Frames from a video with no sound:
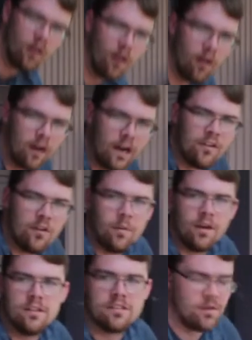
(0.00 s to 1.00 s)
Alright
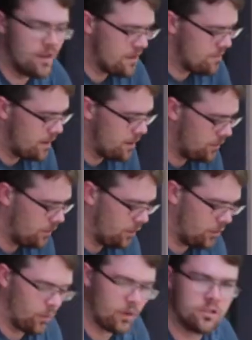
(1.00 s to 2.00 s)
everybody, so I have my own
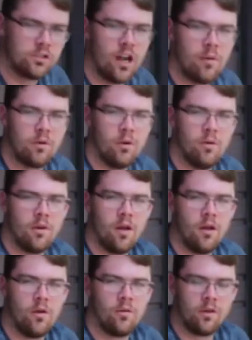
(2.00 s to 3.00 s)
little workshop going
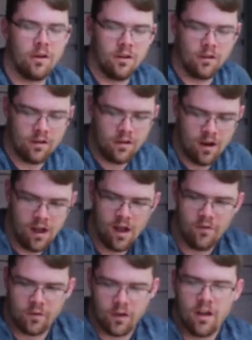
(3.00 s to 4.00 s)
on over here
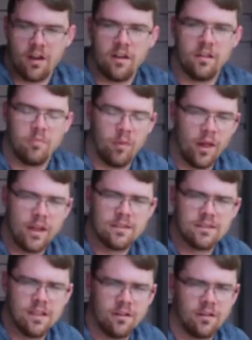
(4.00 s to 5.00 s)
uh, for cutting the
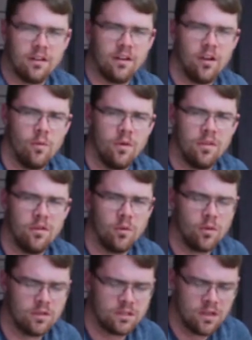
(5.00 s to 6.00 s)
planks that are going to go in the
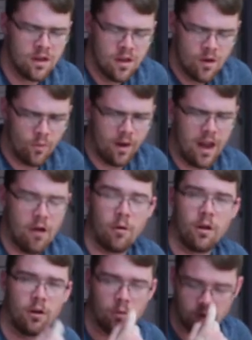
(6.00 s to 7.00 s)
doors. Right now we're going to